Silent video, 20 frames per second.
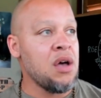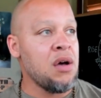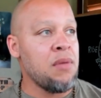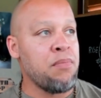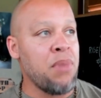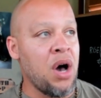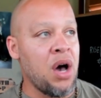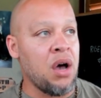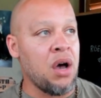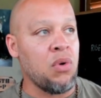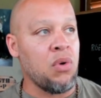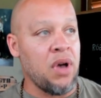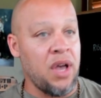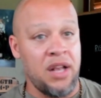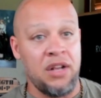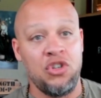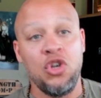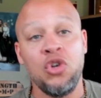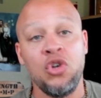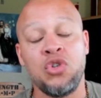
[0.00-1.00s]
But,
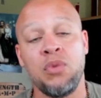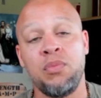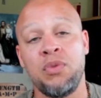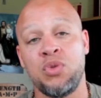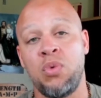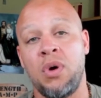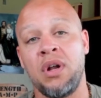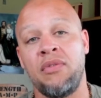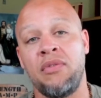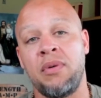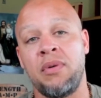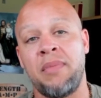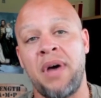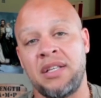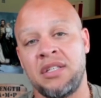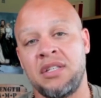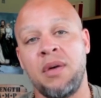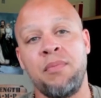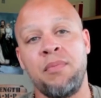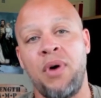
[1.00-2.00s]
and YouTube was one of them
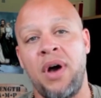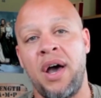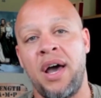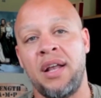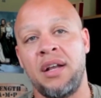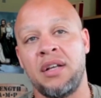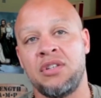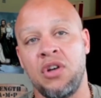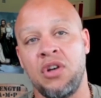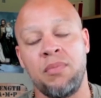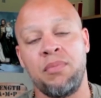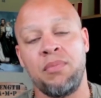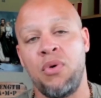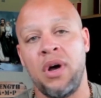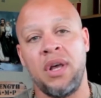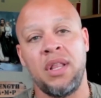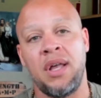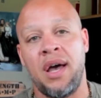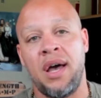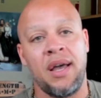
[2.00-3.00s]
at some, at a certain
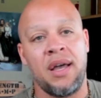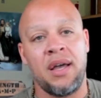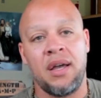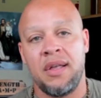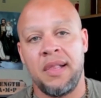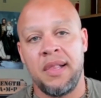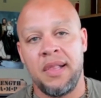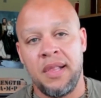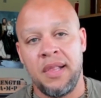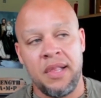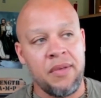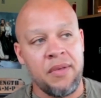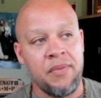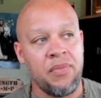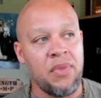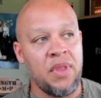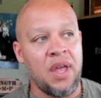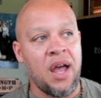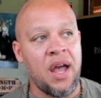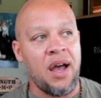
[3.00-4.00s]
point, like,
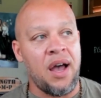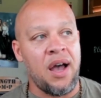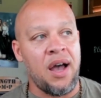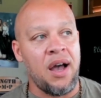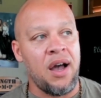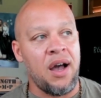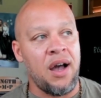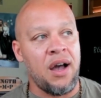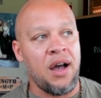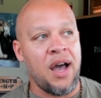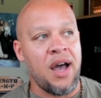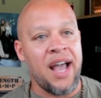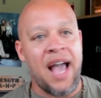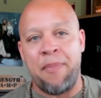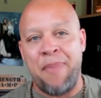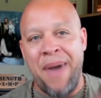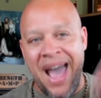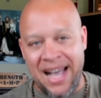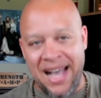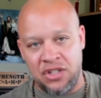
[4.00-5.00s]
I
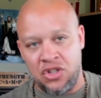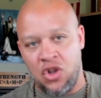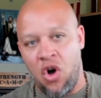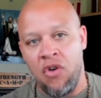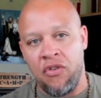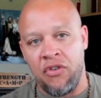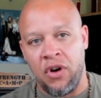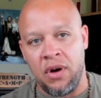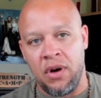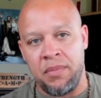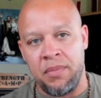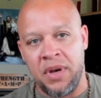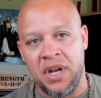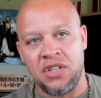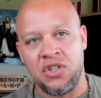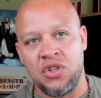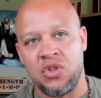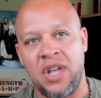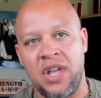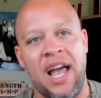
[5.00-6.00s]
got passed over because
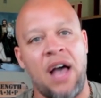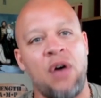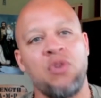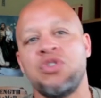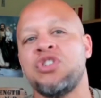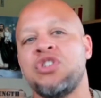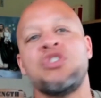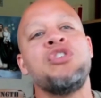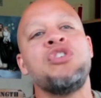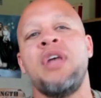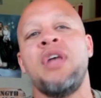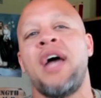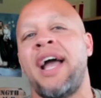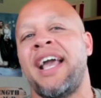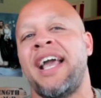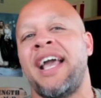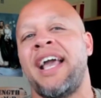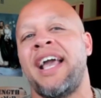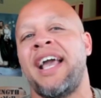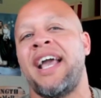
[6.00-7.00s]
it was like, I was just, I
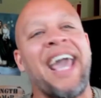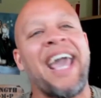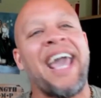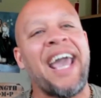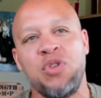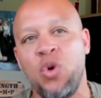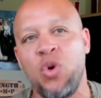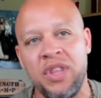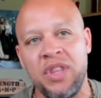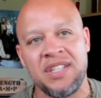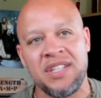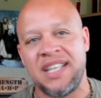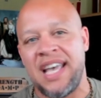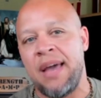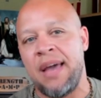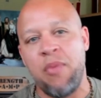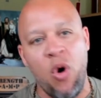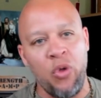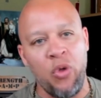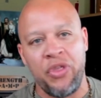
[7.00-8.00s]
can't keep doing the
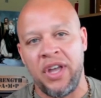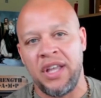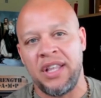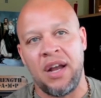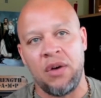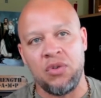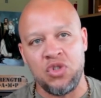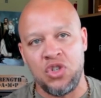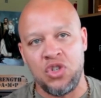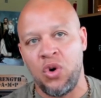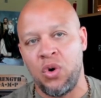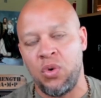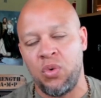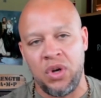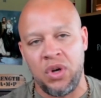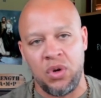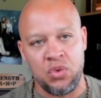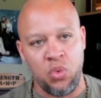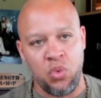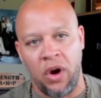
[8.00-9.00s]
same old thing that I was
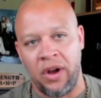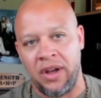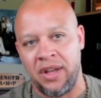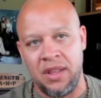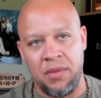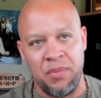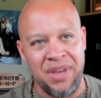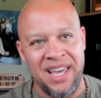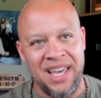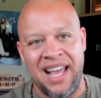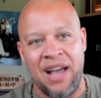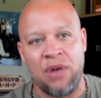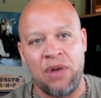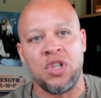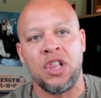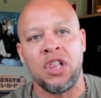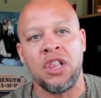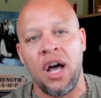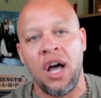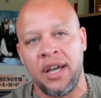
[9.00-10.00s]
doing when it was working in the beginning. I
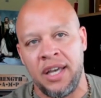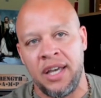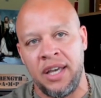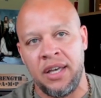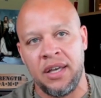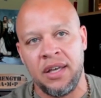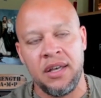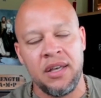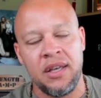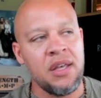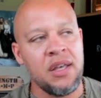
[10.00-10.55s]
was lucky.